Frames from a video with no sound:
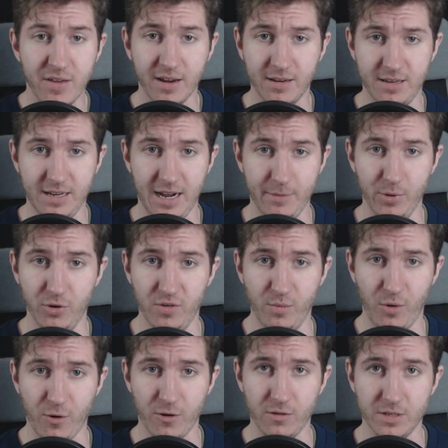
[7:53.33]
Diablo
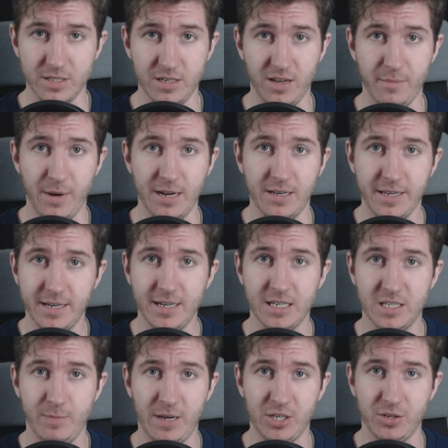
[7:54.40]
Immortal is a dumb idea,
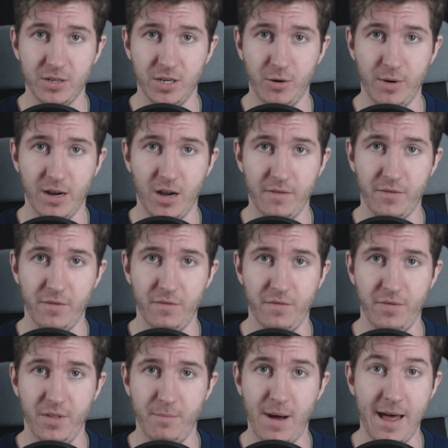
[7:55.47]
especially going off of
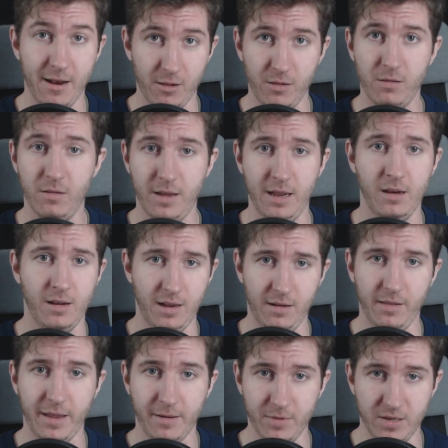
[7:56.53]
the model and
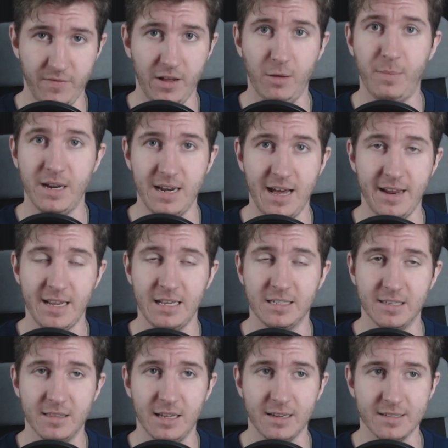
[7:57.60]
like developed by NetEase
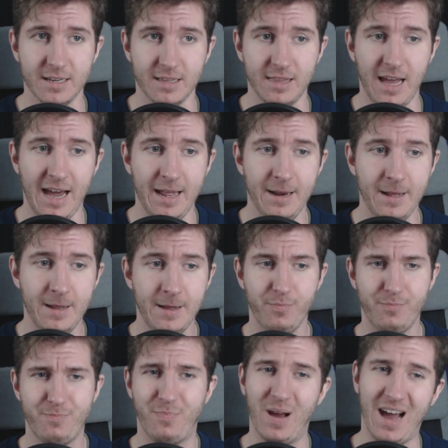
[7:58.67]
and things like that.
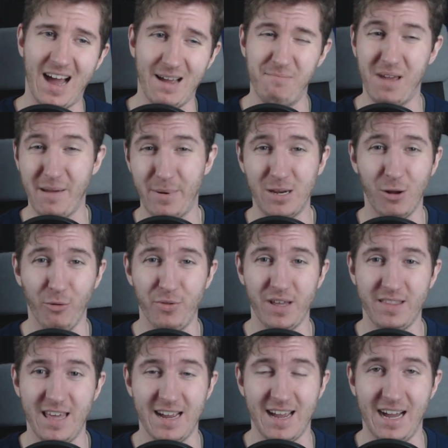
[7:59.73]
I maybe don't
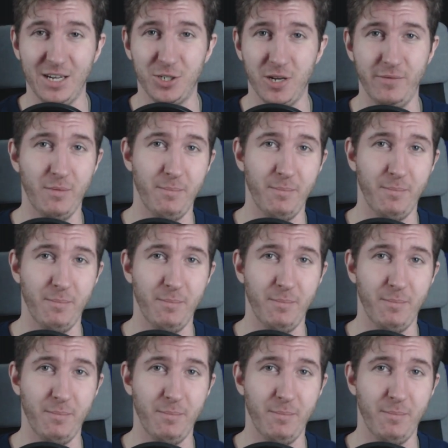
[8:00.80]
think that guy should have